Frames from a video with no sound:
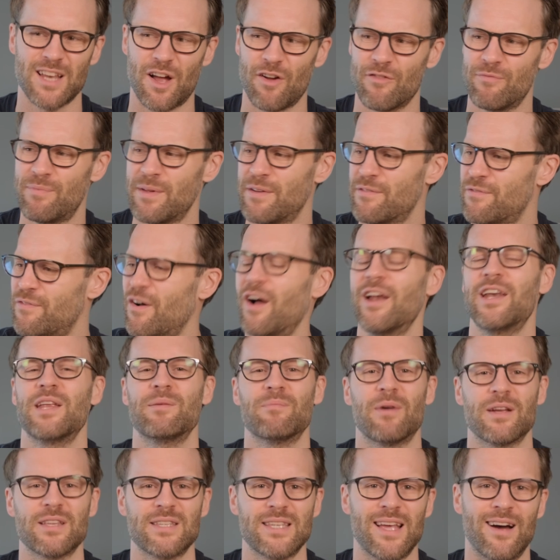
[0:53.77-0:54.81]
I've been finding
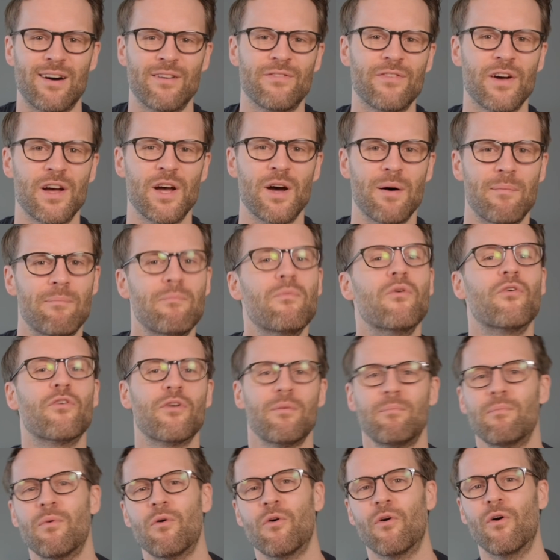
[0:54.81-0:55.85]
myself more
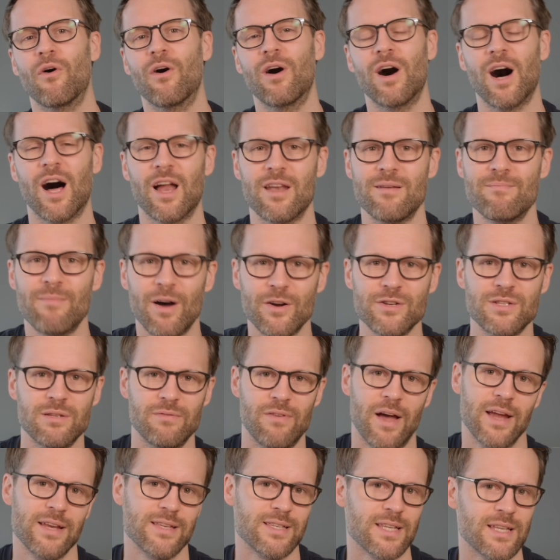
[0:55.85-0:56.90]
and more
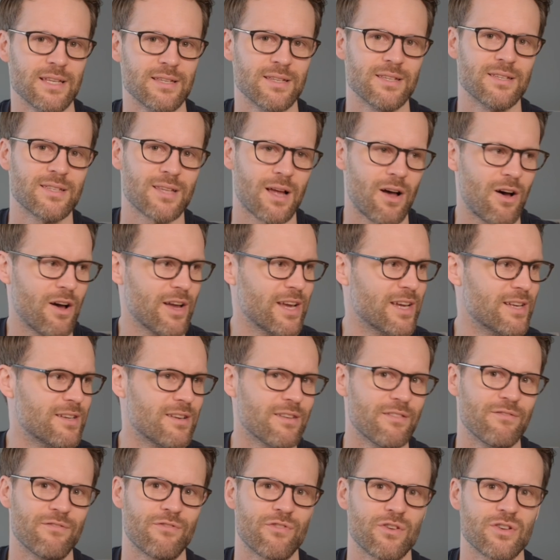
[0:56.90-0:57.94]
unmotivated, tired,
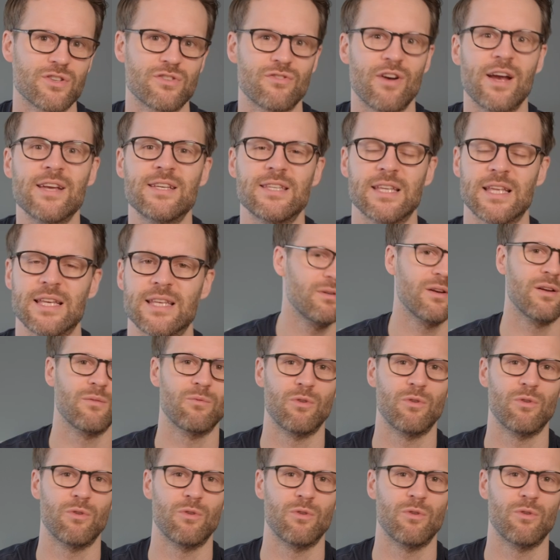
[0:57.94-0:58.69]
and frustrated.